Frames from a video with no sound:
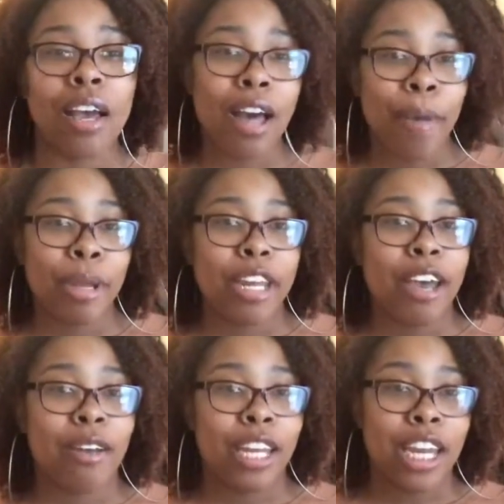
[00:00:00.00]
Comment
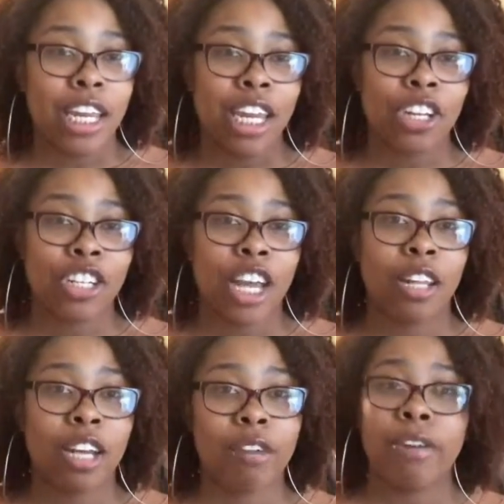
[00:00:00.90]
down any
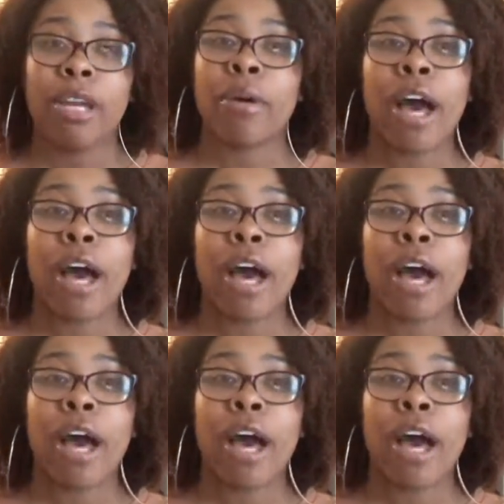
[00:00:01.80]
gel and cream